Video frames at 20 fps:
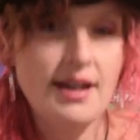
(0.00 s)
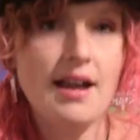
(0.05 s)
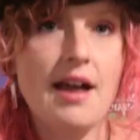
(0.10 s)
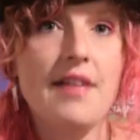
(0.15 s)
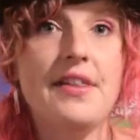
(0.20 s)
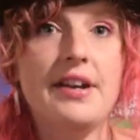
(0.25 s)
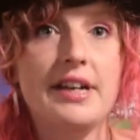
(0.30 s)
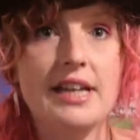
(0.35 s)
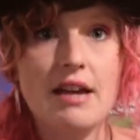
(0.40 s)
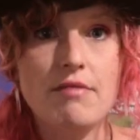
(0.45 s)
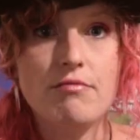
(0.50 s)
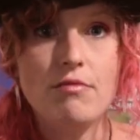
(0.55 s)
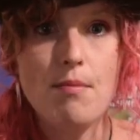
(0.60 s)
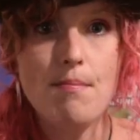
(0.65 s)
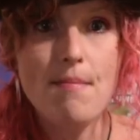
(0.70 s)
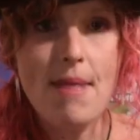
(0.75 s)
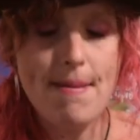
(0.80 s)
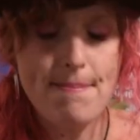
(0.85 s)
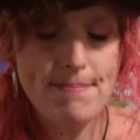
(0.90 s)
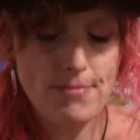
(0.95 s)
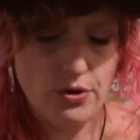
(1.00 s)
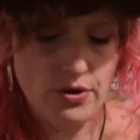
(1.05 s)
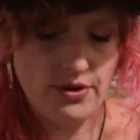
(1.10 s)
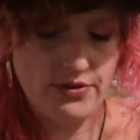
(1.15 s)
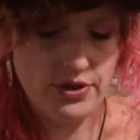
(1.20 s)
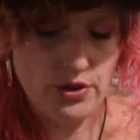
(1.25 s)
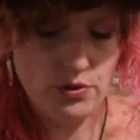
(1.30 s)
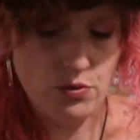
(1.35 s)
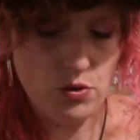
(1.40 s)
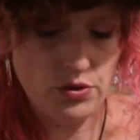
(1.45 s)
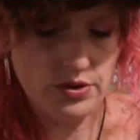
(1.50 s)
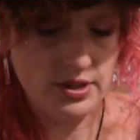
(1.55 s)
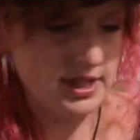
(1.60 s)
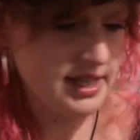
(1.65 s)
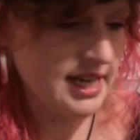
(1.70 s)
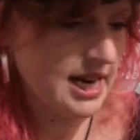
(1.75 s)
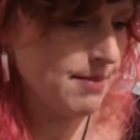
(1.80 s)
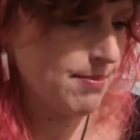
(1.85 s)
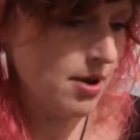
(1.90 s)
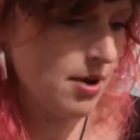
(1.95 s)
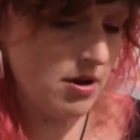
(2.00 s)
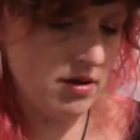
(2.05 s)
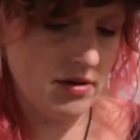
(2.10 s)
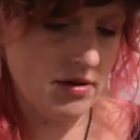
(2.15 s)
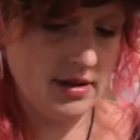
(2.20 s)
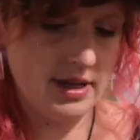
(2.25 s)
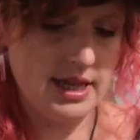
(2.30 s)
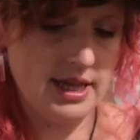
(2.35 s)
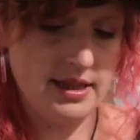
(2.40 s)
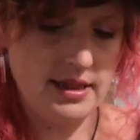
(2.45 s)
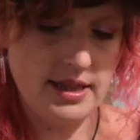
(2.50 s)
And then again, remember, if you want to take part in